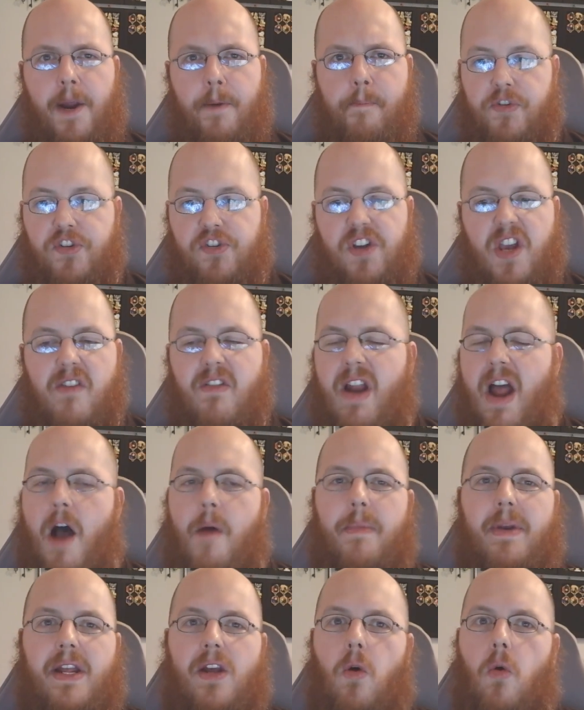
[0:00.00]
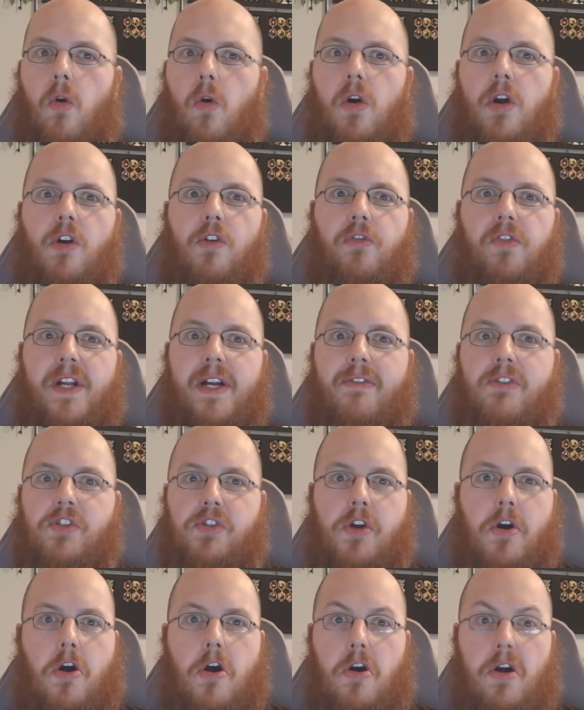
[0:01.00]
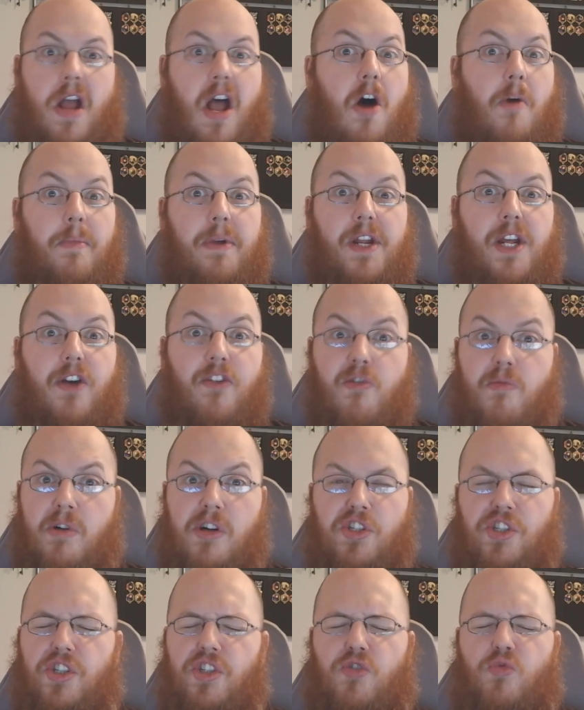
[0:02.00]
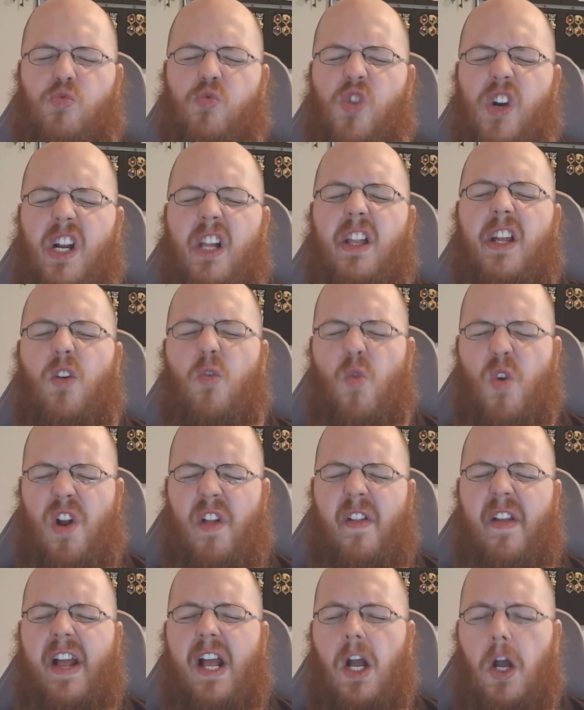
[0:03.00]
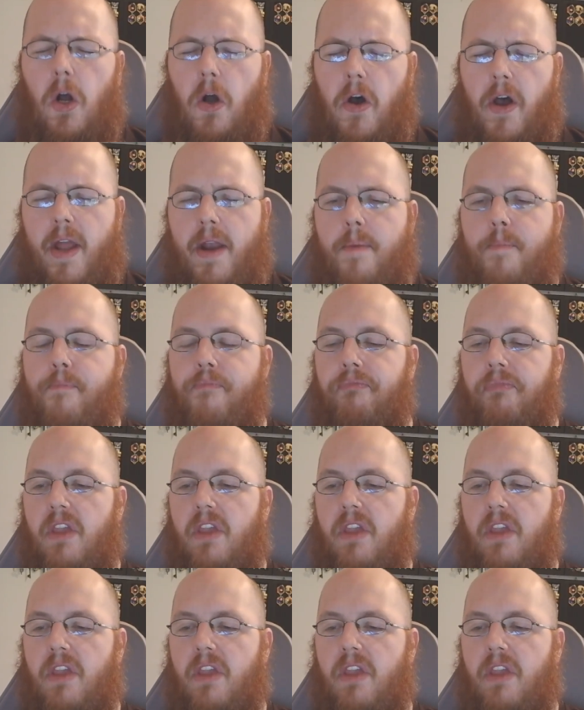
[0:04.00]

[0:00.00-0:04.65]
just given how many Oreo flavors there are and how many of them are just really, really good.